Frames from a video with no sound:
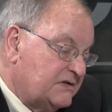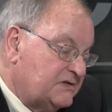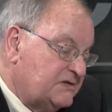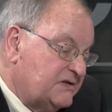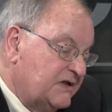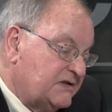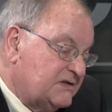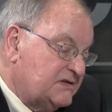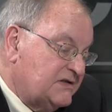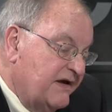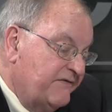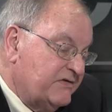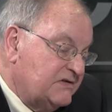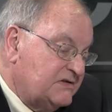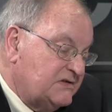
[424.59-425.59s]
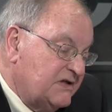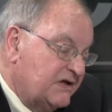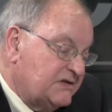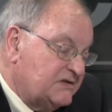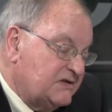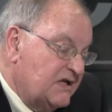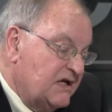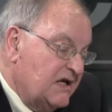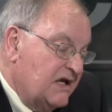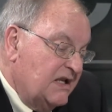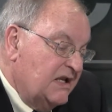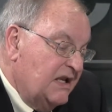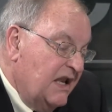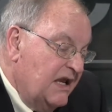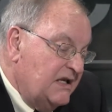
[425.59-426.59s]
676
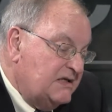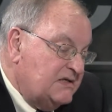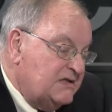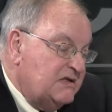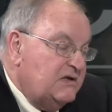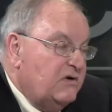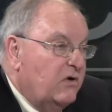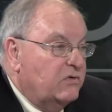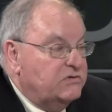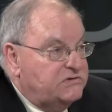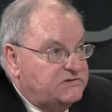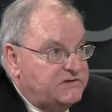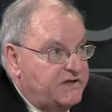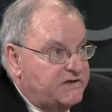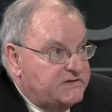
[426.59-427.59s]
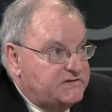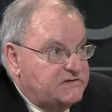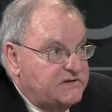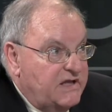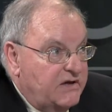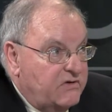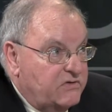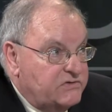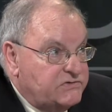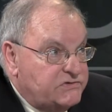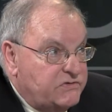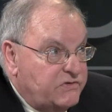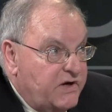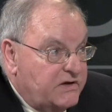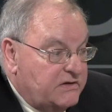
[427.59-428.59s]
1906. That goes
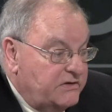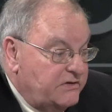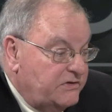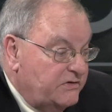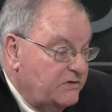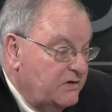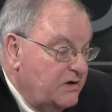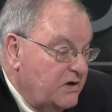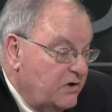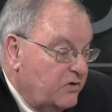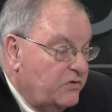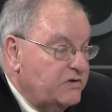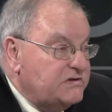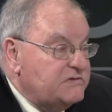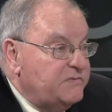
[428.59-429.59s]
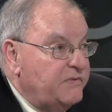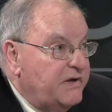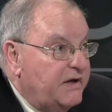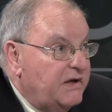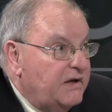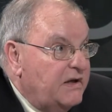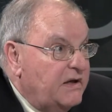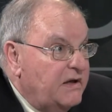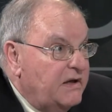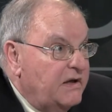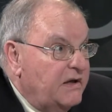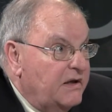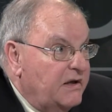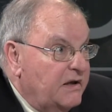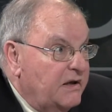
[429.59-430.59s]
directly to Chris Ming,
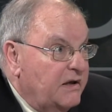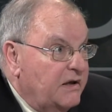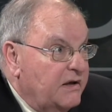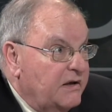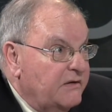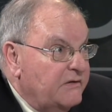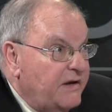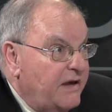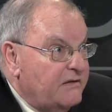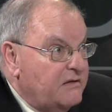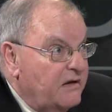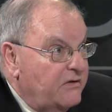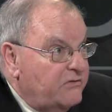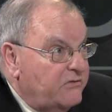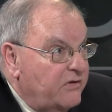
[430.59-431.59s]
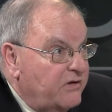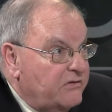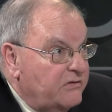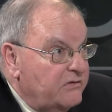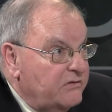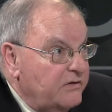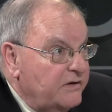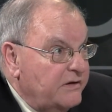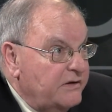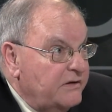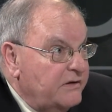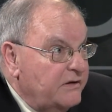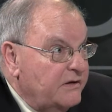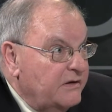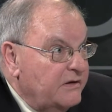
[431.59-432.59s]
athletic director and
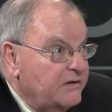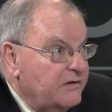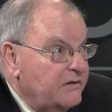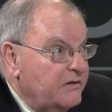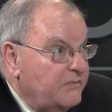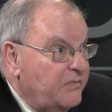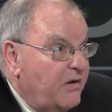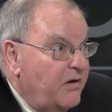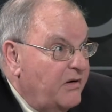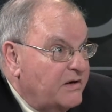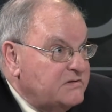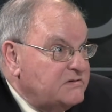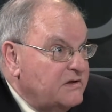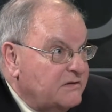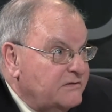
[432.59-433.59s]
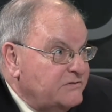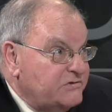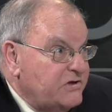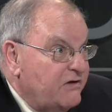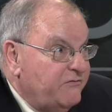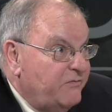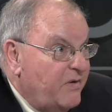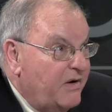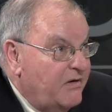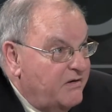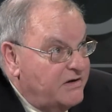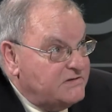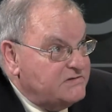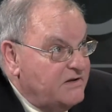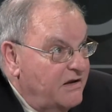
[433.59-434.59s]
par excellence, chef par
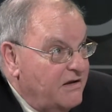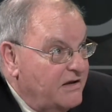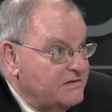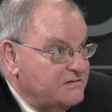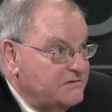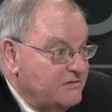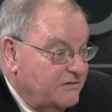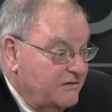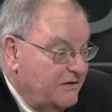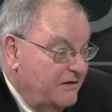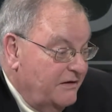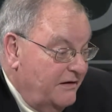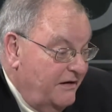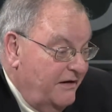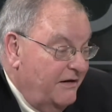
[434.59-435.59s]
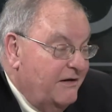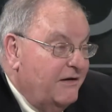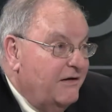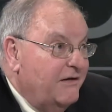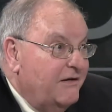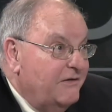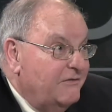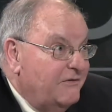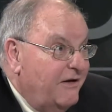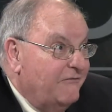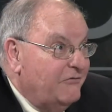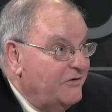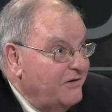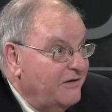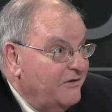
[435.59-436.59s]
excellence, and
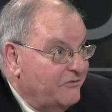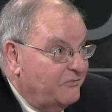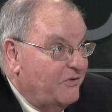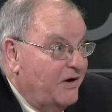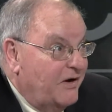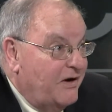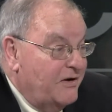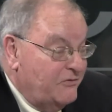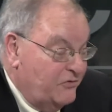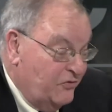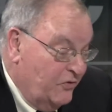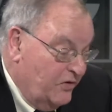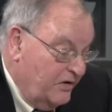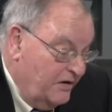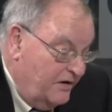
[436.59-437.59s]
everything else, raconteur.